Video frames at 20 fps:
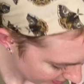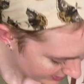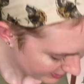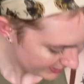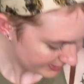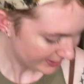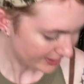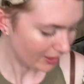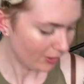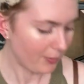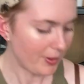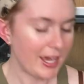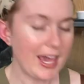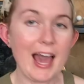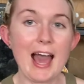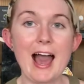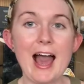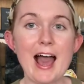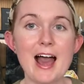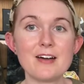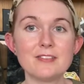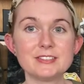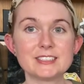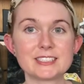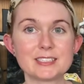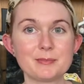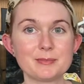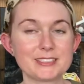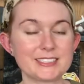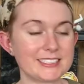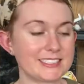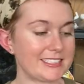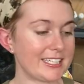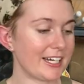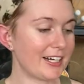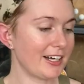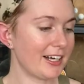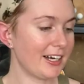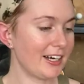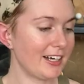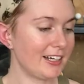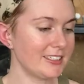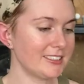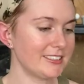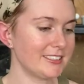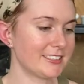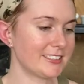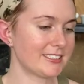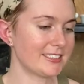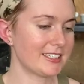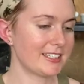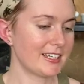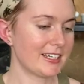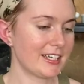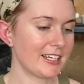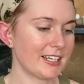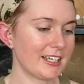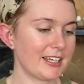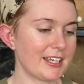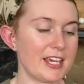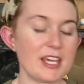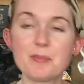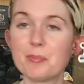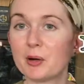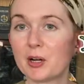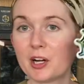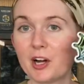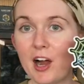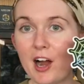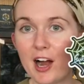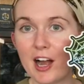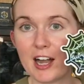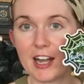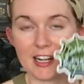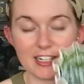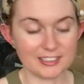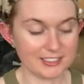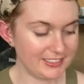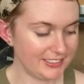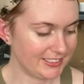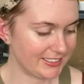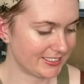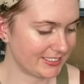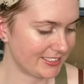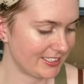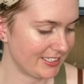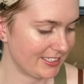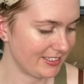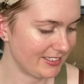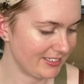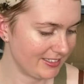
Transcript: So we have some stickers, keeper cards,